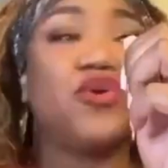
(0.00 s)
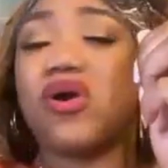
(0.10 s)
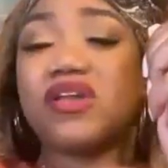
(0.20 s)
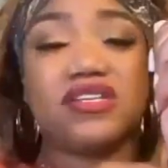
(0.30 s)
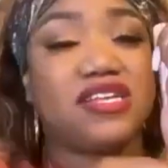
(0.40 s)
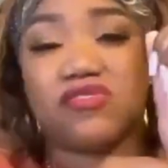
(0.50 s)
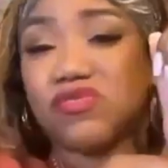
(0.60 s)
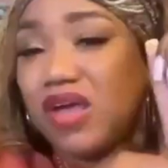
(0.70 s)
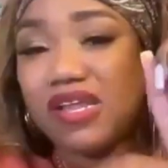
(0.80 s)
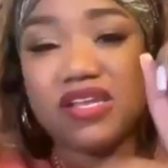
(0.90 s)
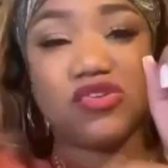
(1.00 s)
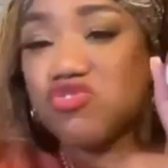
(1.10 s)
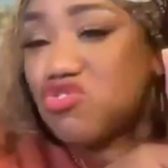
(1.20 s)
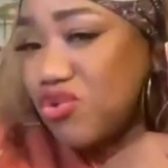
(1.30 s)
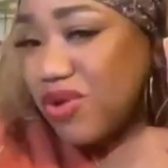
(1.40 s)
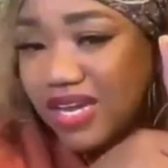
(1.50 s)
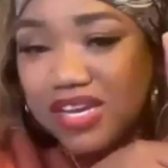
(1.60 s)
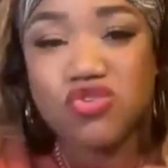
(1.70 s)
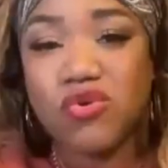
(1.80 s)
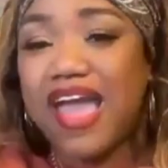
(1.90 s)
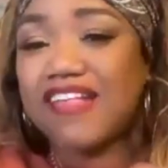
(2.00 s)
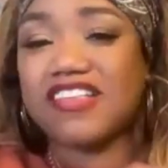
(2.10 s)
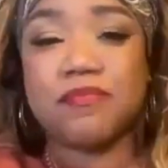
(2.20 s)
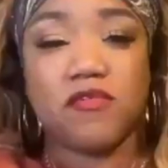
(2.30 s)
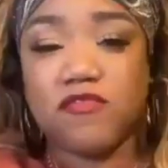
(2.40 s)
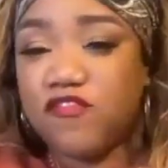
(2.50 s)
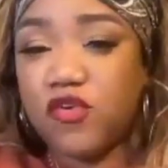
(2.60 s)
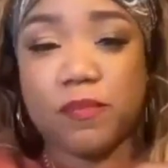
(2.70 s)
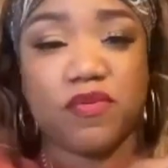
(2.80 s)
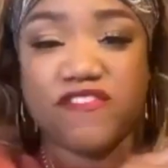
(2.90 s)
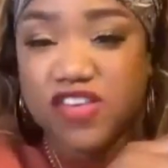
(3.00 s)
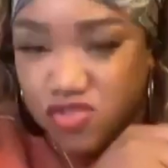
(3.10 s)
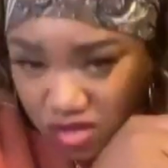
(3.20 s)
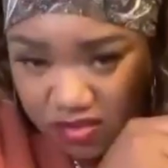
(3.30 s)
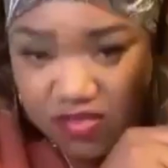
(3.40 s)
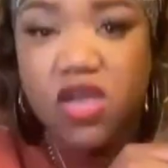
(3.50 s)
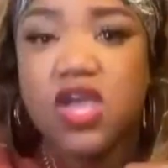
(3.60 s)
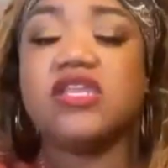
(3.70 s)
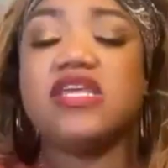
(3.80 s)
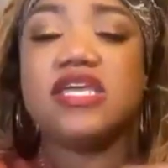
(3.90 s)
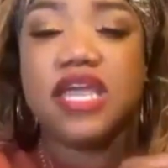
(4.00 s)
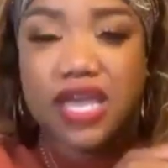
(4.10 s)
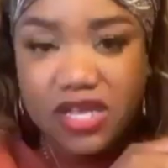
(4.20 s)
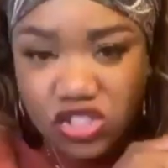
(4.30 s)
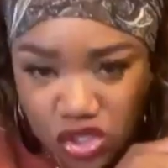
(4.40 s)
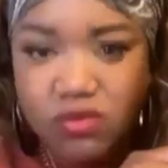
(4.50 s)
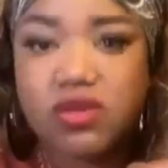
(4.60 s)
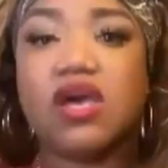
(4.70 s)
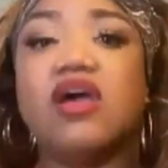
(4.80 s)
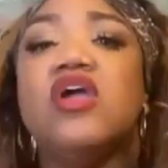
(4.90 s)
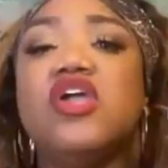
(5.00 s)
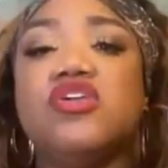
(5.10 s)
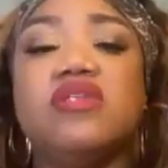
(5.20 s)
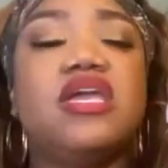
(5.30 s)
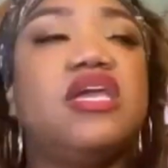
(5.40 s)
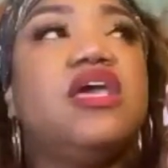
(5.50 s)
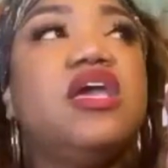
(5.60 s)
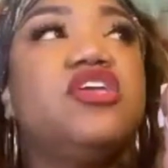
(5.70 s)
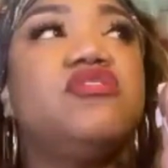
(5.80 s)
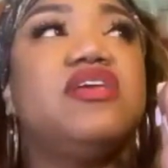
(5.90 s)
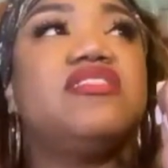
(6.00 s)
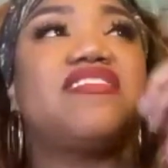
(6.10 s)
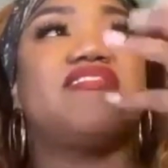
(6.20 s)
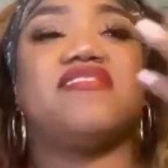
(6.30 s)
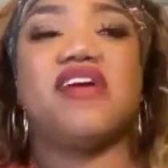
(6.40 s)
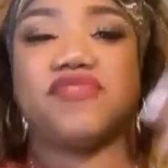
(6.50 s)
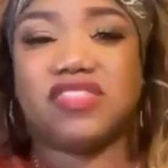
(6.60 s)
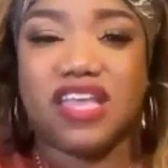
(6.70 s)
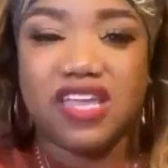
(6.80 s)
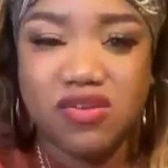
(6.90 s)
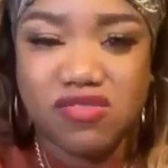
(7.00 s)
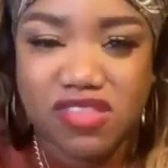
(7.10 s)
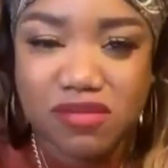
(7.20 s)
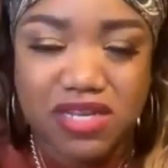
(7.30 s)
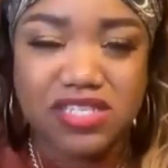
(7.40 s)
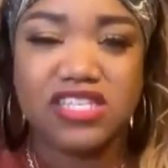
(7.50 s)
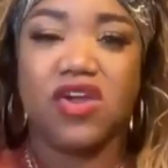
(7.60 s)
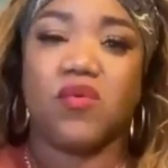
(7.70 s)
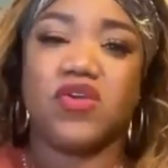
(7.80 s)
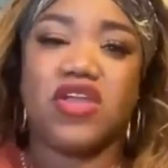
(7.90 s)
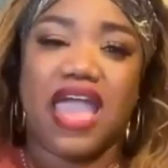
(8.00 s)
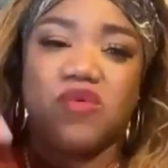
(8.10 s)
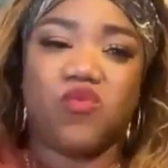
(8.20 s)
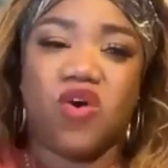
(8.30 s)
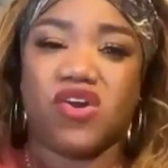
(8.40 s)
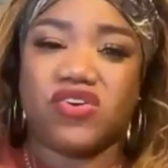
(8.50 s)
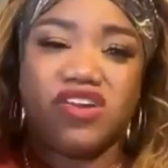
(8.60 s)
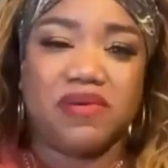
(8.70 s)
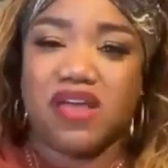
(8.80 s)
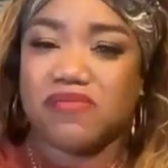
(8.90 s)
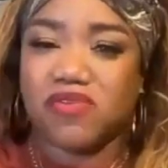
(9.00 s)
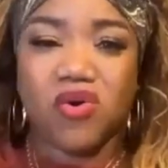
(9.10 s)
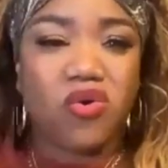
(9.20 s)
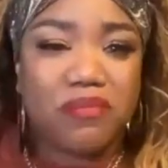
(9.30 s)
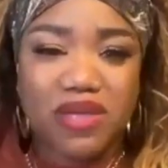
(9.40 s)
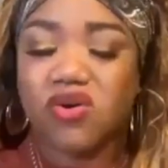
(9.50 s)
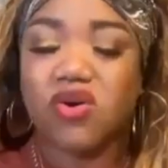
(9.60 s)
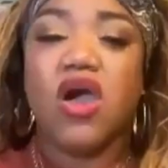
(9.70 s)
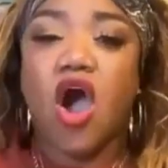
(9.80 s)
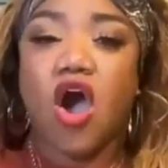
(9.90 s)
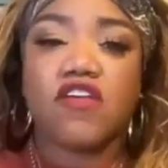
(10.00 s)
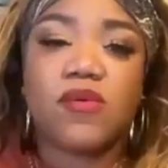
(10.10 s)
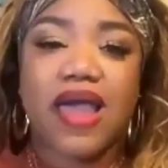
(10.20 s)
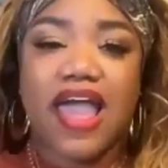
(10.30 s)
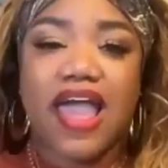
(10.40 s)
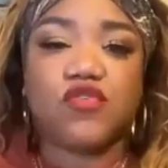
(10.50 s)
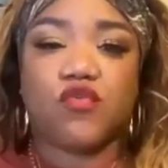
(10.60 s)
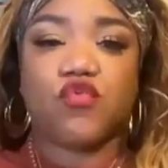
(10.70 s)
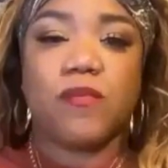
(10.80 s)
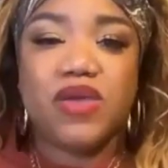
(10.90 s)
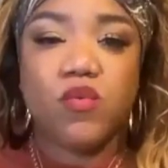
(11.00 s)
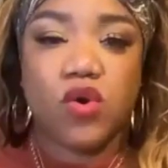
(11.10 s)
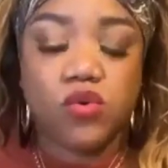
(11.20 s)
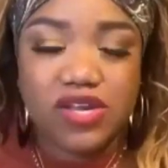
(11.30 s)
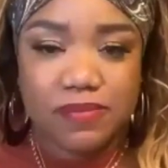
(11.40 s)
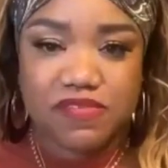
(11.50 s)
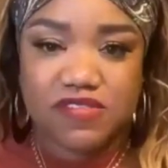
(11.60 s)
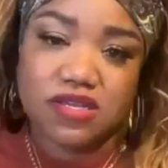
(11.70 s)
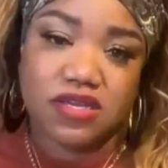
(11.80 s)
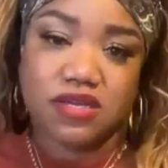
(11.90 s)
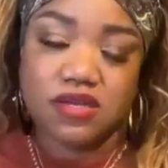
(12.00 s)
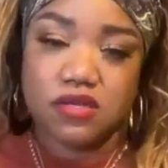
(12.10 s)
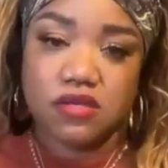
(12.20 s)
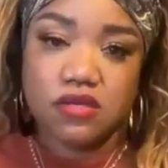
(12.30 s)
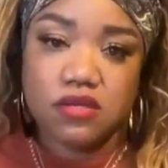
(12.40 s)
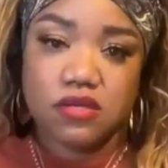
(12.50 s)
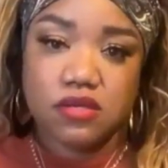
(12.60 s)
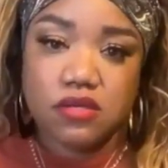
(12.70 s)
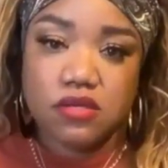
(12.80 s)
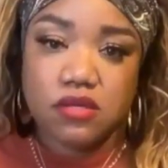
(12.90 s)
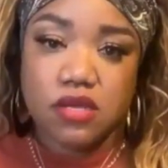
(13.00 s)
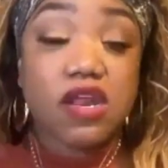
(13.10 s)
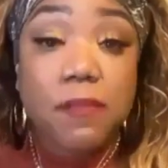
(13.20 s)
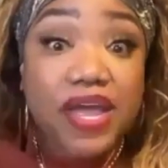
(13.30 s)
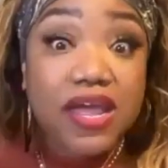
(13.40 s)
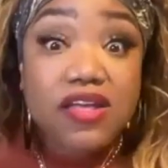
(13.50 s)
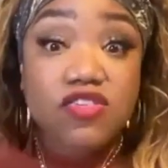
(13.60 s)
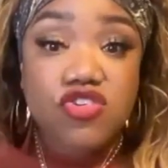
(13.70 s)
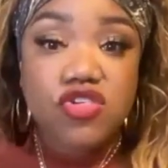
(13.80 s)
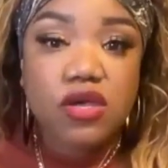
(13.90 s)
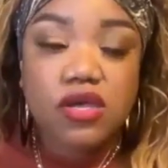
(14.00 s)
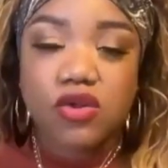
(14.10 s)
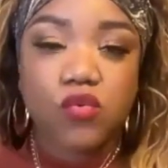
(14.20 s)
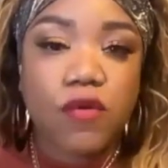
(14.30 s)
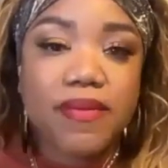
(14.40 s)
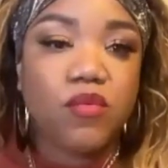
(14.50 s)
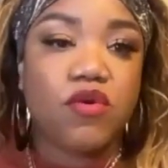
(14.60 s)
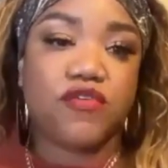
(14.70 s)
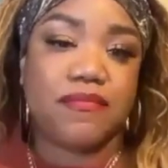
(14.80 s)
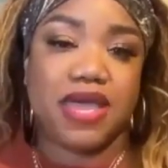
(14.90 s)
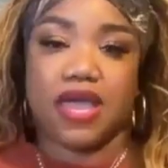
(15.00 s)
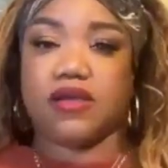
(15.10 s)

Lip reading: on a desert island, you're stranded, you're asking for provisions. You need canned tuna. You need that stuff that they use in the military where you add water and it becomes a whole meal. Also ask for Ruby Woo lipstick. In a pinch, get a Ruby Woo from MAC.